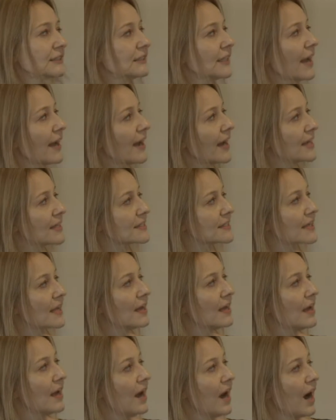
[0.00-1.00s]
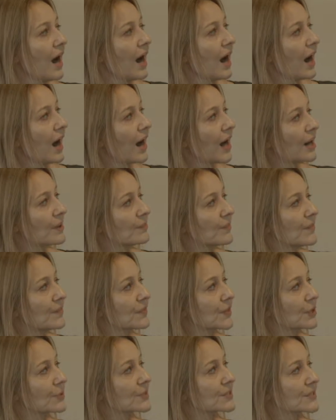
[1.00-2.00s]
he has.
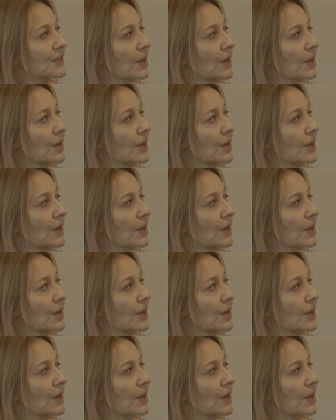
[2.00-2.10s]
There was